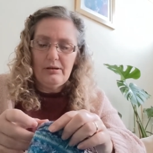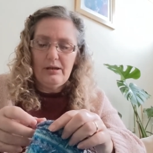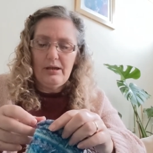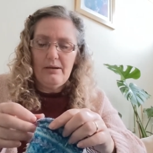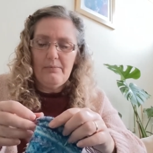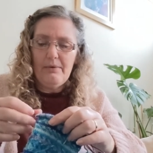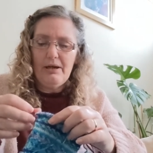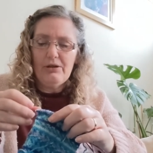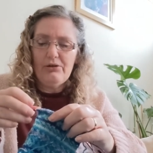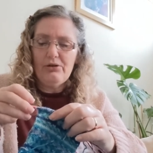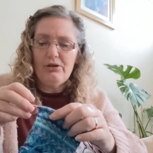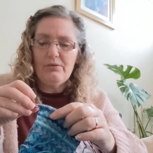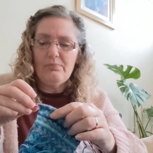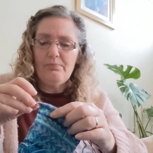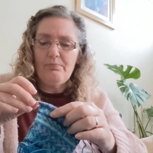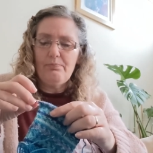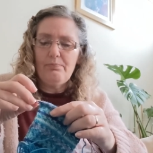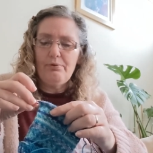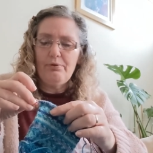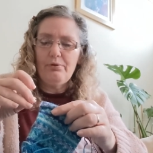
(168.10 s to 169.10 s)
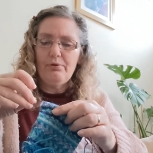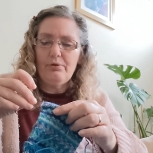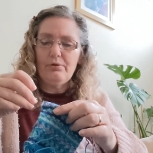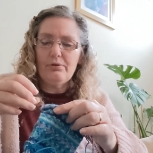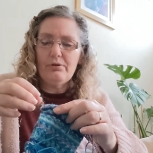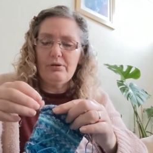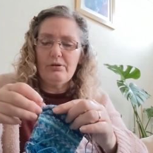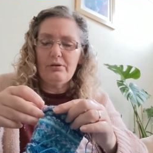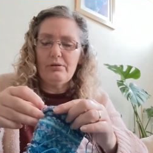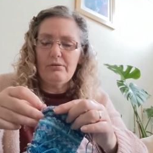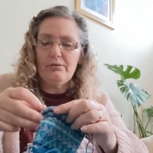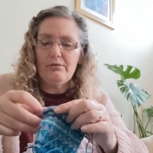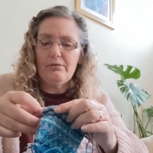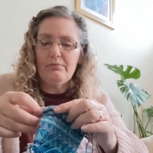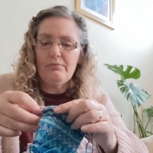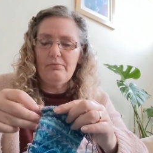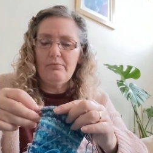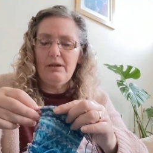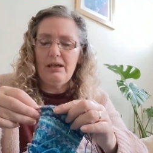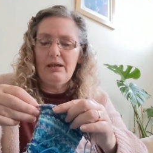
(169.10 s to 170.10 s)
I might just put
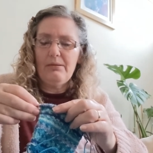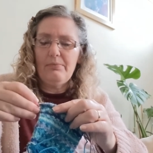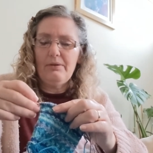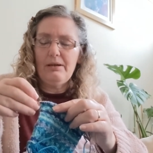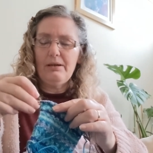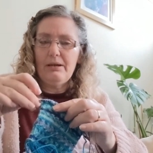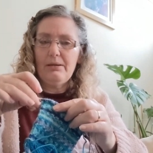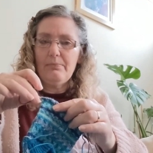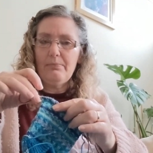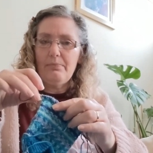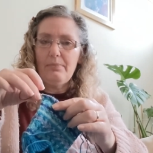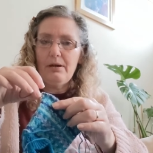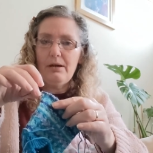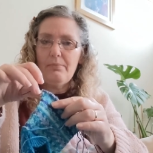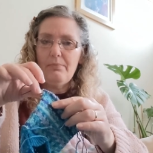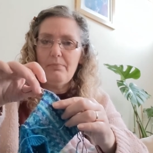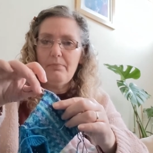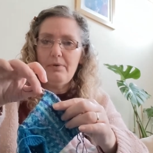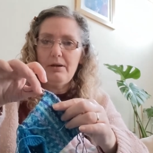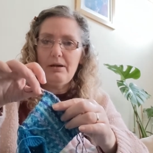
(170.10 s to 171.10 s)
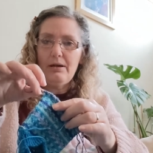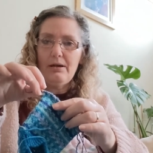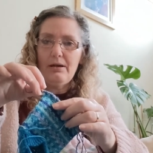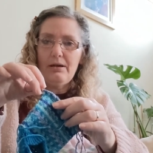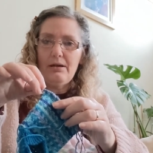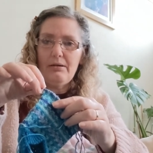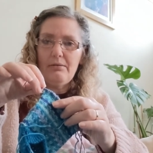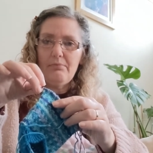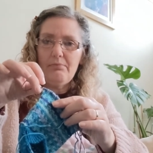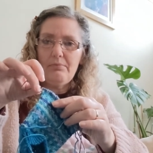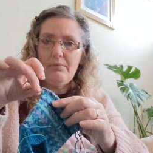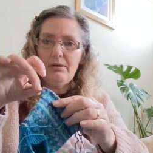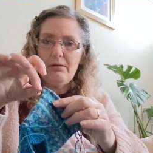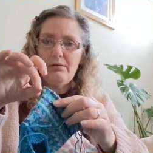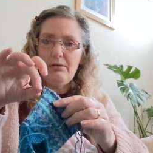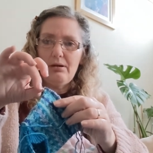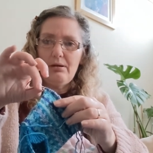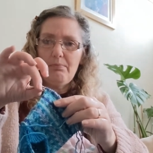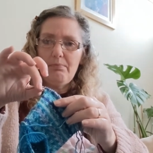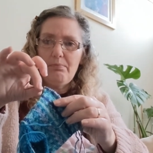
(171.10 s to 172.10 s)
maybe in a, a, um,
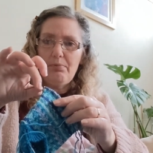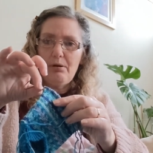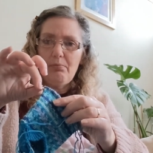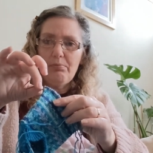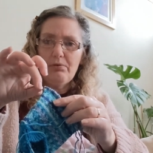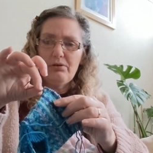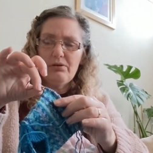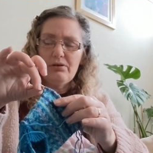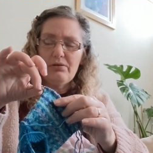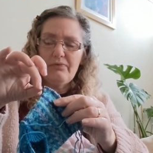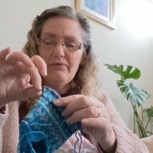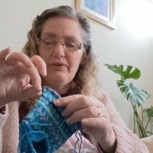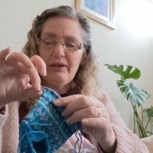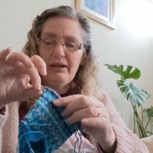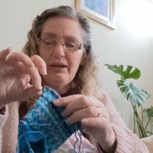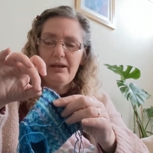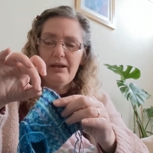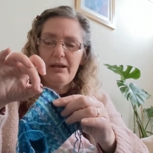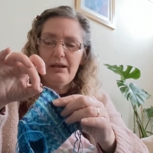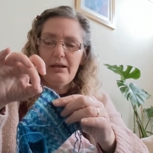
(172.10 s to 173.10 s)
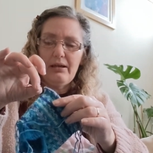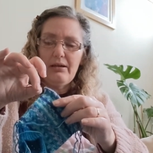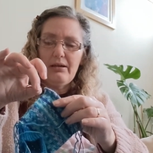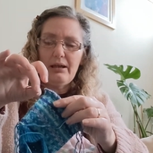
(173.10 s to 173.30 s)
a bobble or something there.